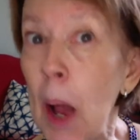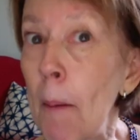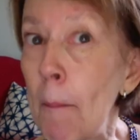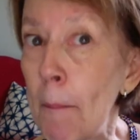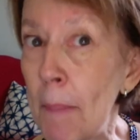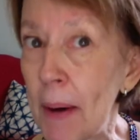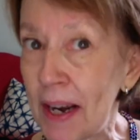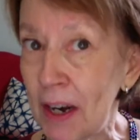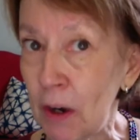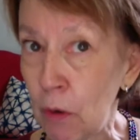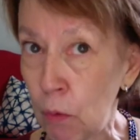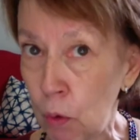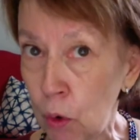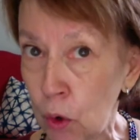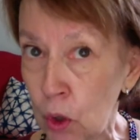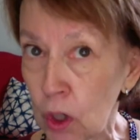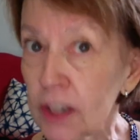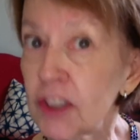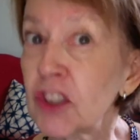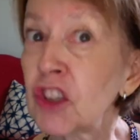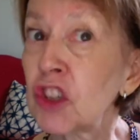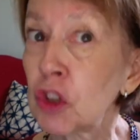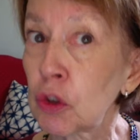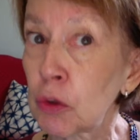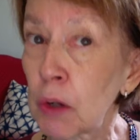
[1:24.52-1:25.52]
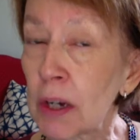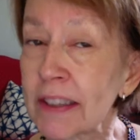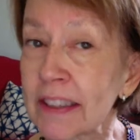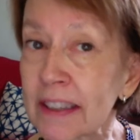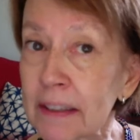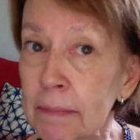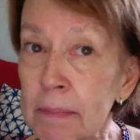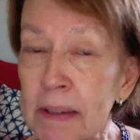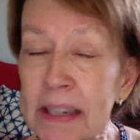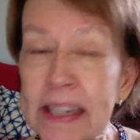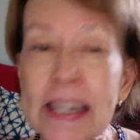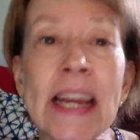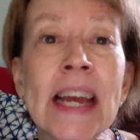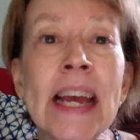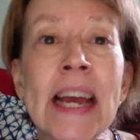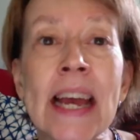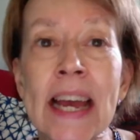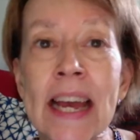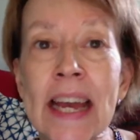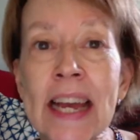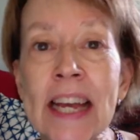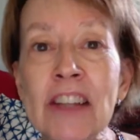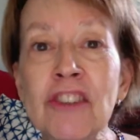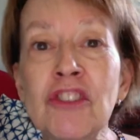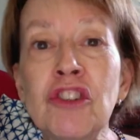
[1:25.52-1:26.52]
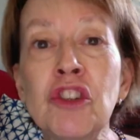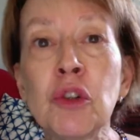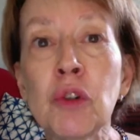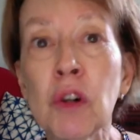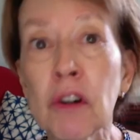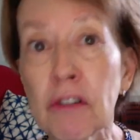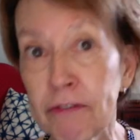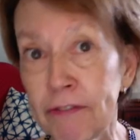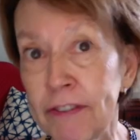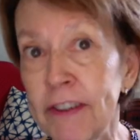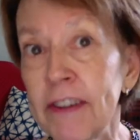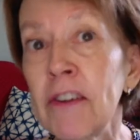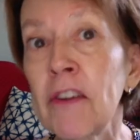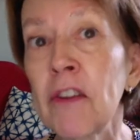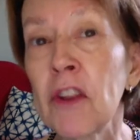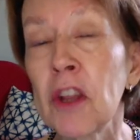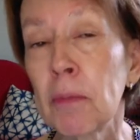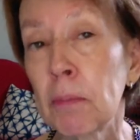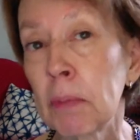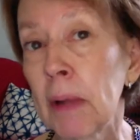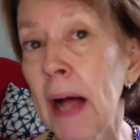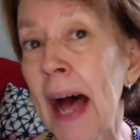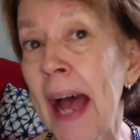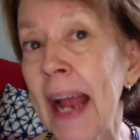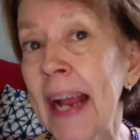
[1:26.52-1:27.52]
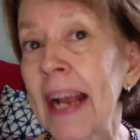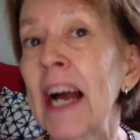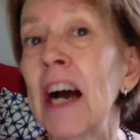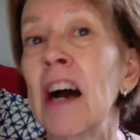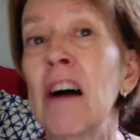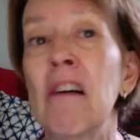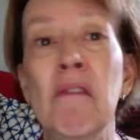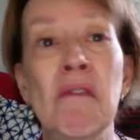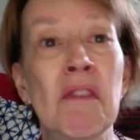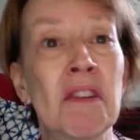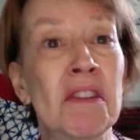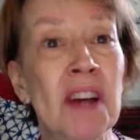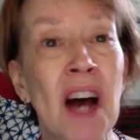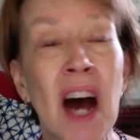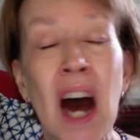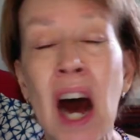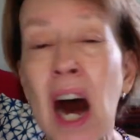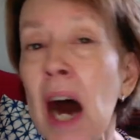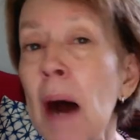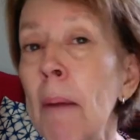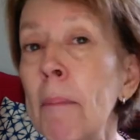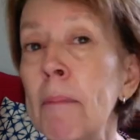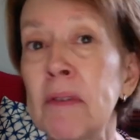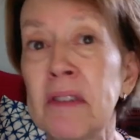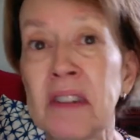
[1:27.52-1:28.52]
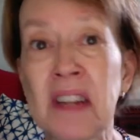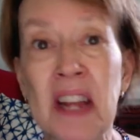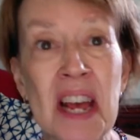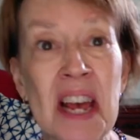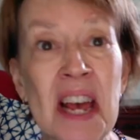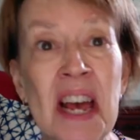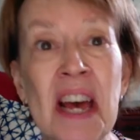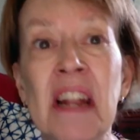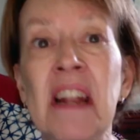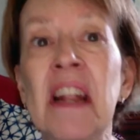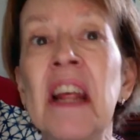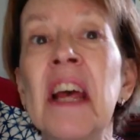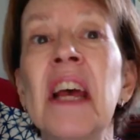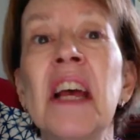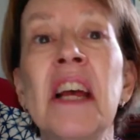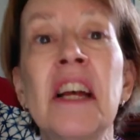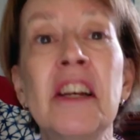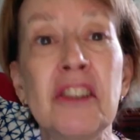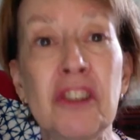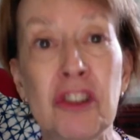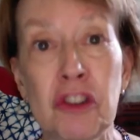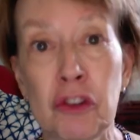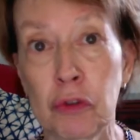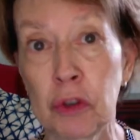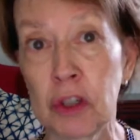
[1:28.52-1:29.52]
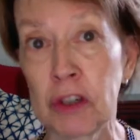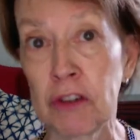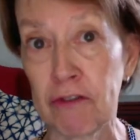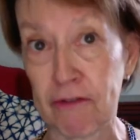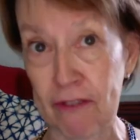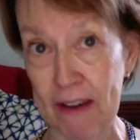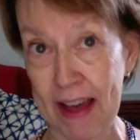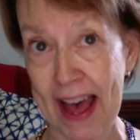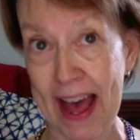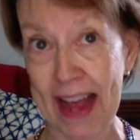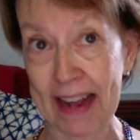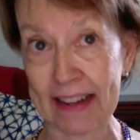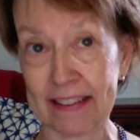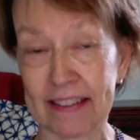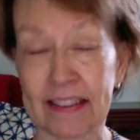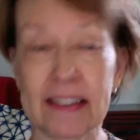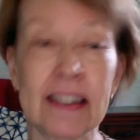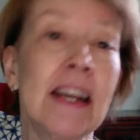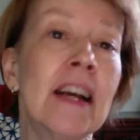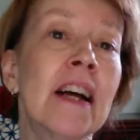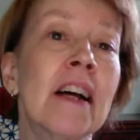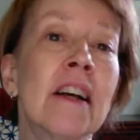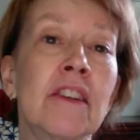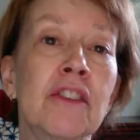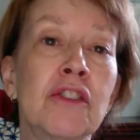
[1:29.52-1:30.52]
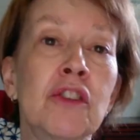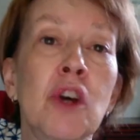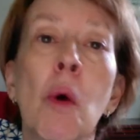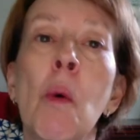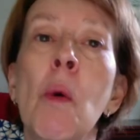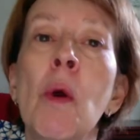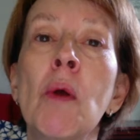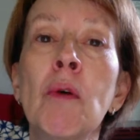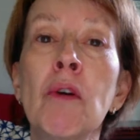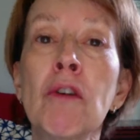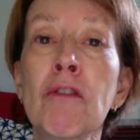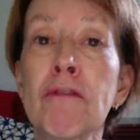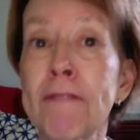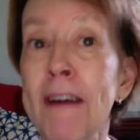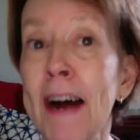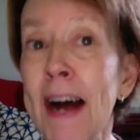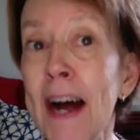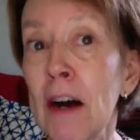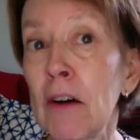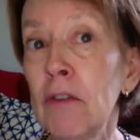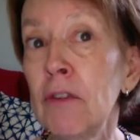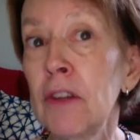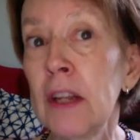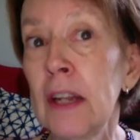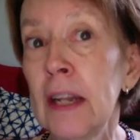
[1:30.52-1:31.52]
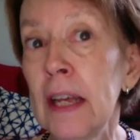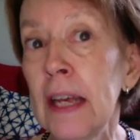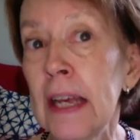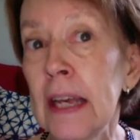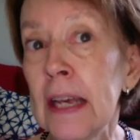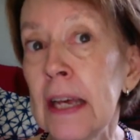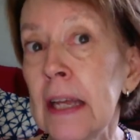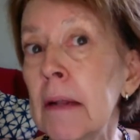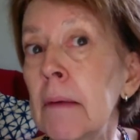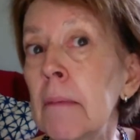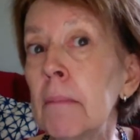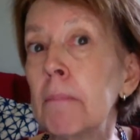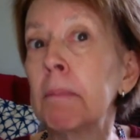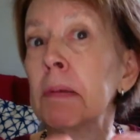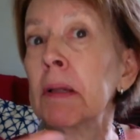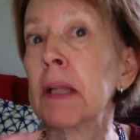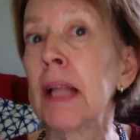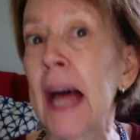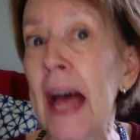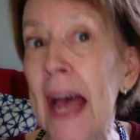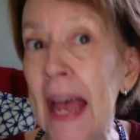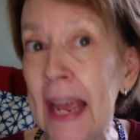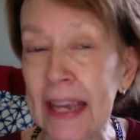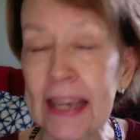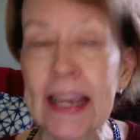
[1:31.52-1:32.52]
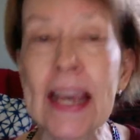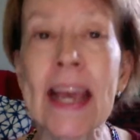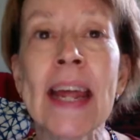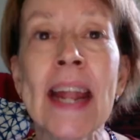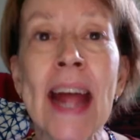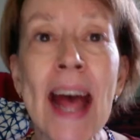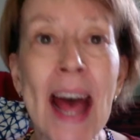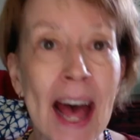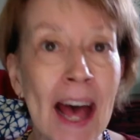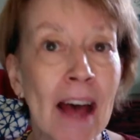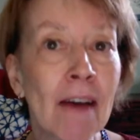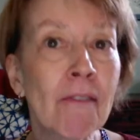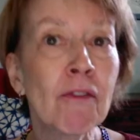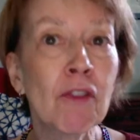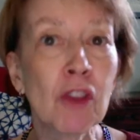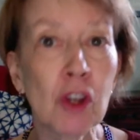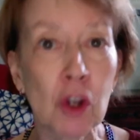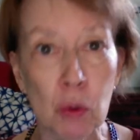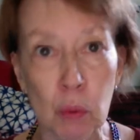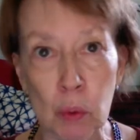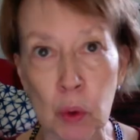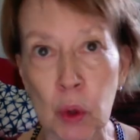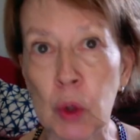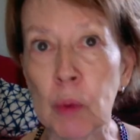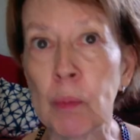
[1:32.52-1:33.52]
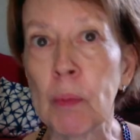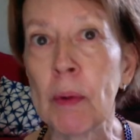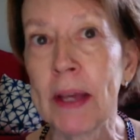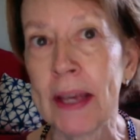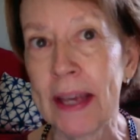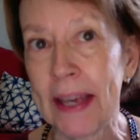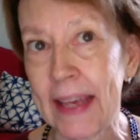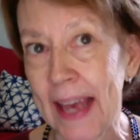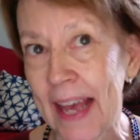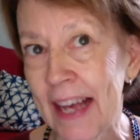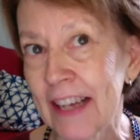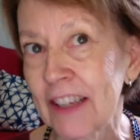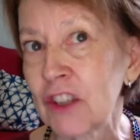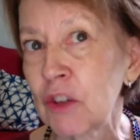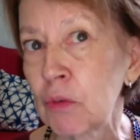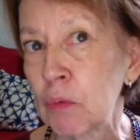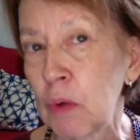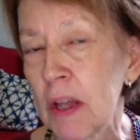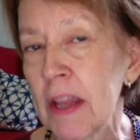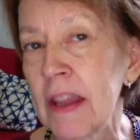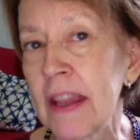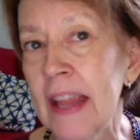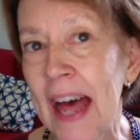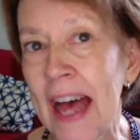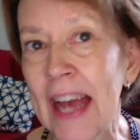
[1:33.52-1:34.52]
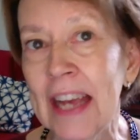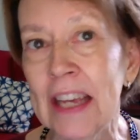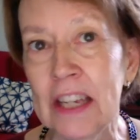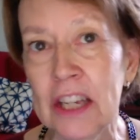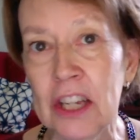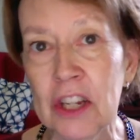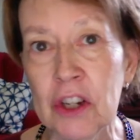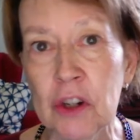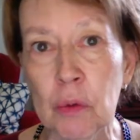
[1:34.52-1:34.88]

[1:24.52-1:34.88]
but it works, trust me, is do a fill in the blank of the top 10 history facts. So we were founded in blank, and have the group guess what that year